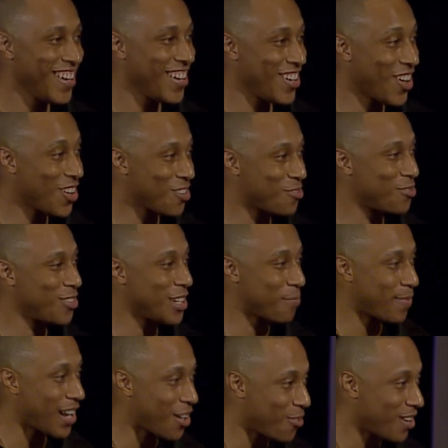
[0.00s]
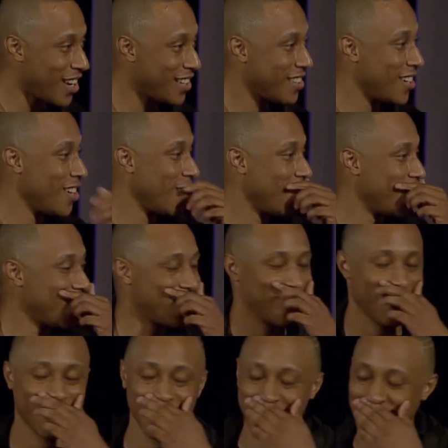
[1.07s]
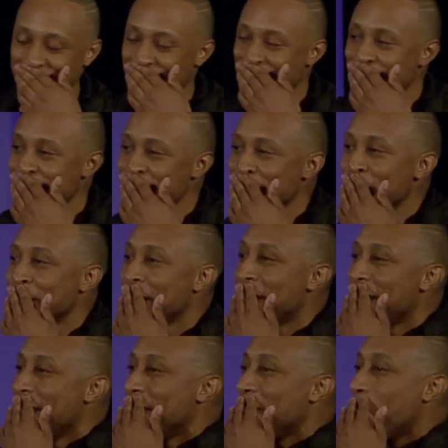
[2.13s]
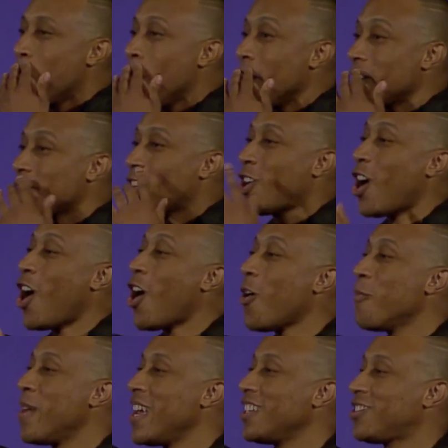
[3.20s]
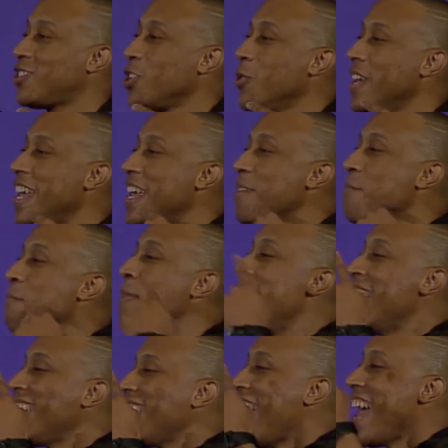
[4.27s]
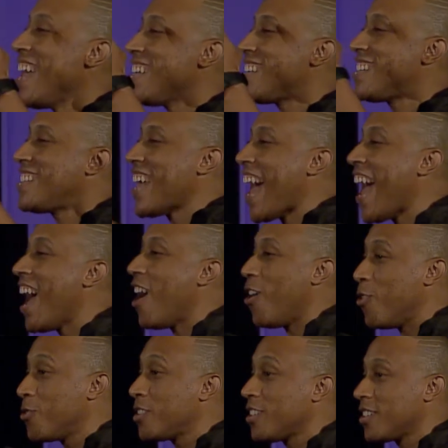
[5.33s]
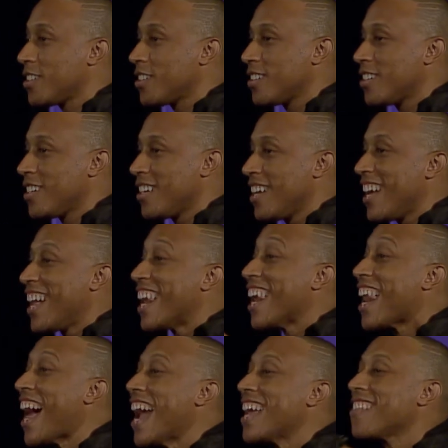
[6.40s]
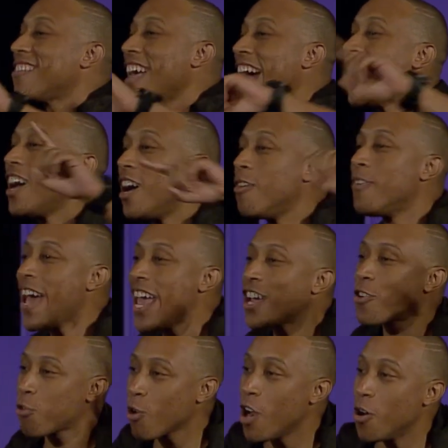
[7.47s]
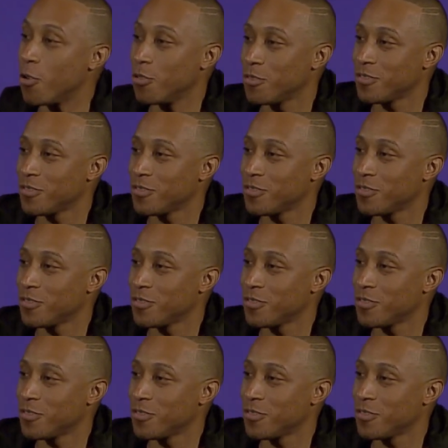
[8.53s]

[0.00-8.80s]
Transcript: y'all gonna flip out when I tell you this. The word call means to emit a sound like that of a crow.